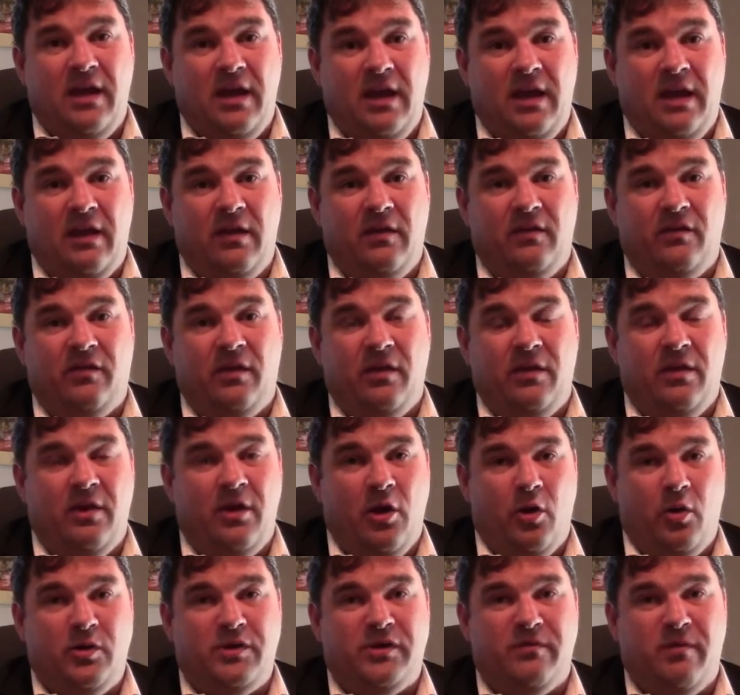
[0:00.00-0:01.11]
is the
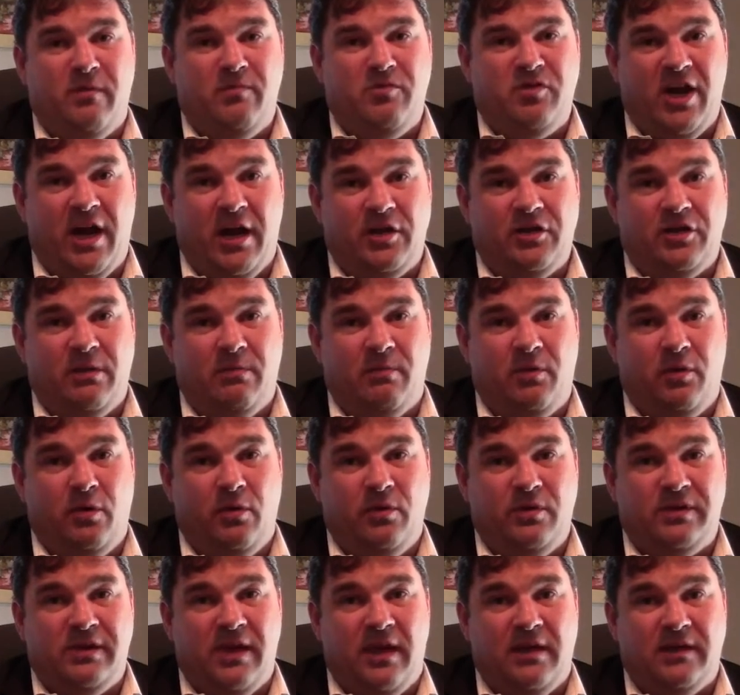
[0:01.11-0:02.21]
notice of objection
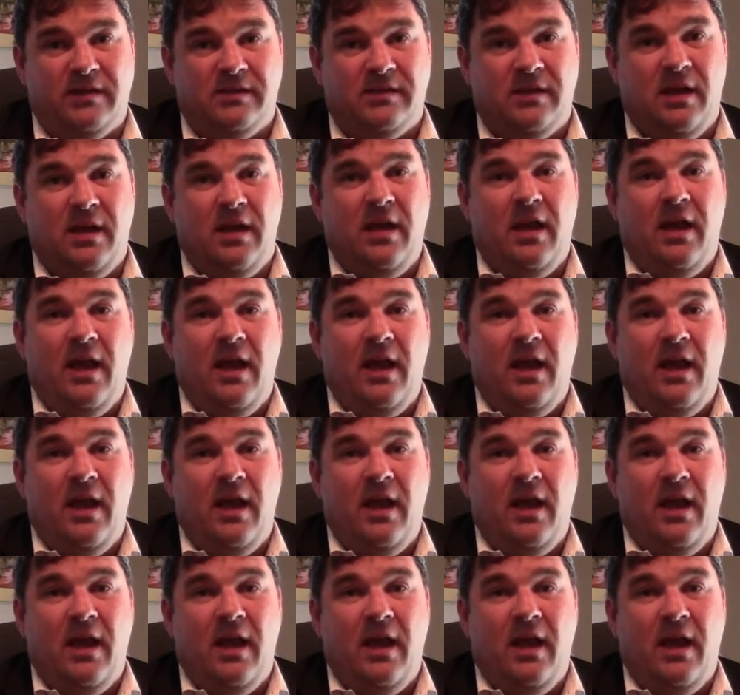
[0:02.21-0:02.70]
process.